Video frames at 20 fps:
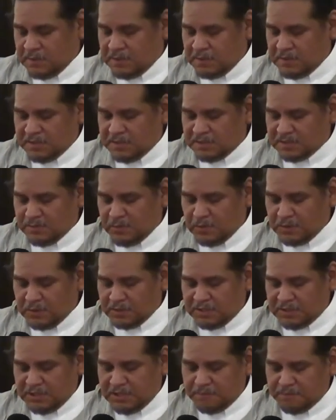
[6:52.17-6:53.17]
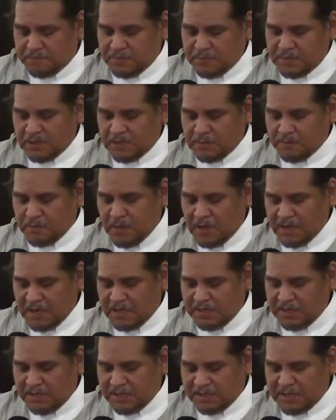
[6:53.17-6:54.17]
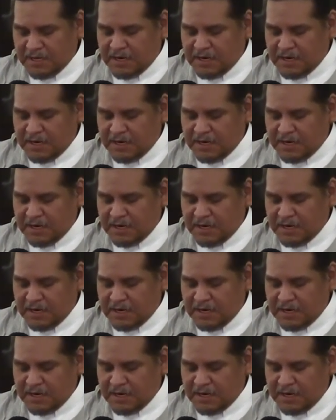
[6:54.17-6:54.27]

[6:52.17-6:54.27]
It is about a deep and abiding